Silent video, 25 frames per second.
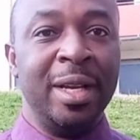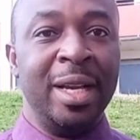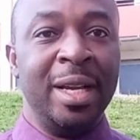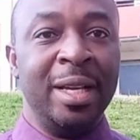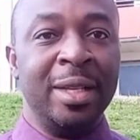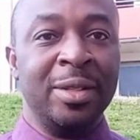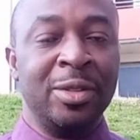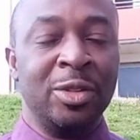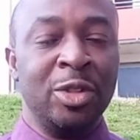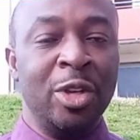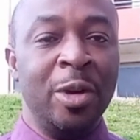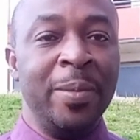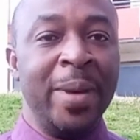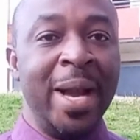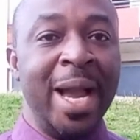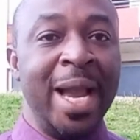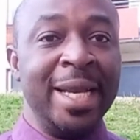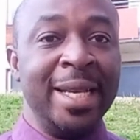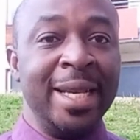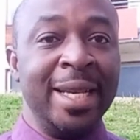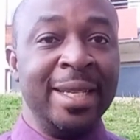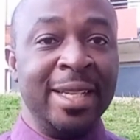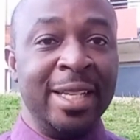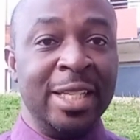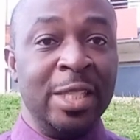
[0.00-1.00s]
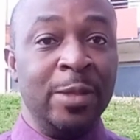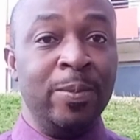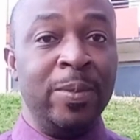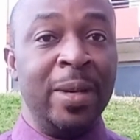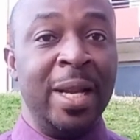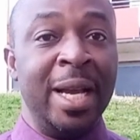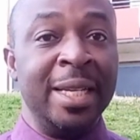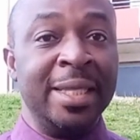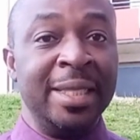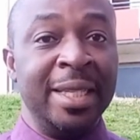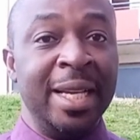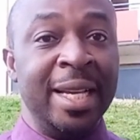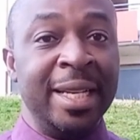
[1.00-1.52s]
Some either just
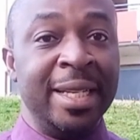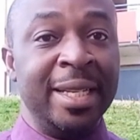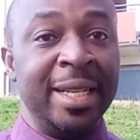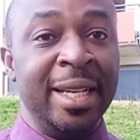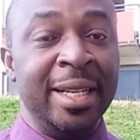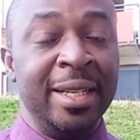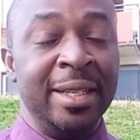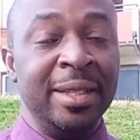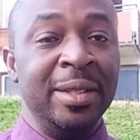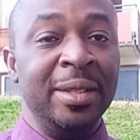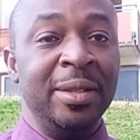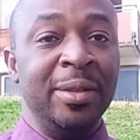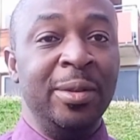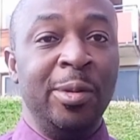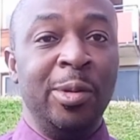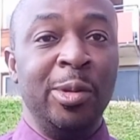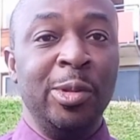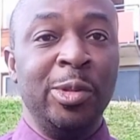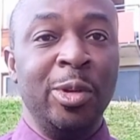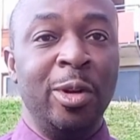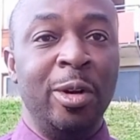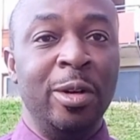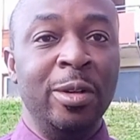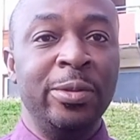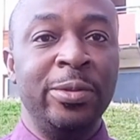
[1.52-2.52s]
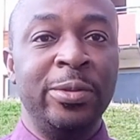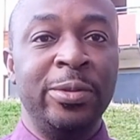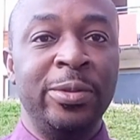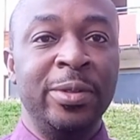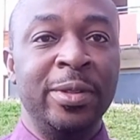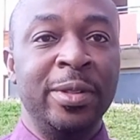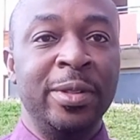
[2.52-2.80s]
splash and then goes off,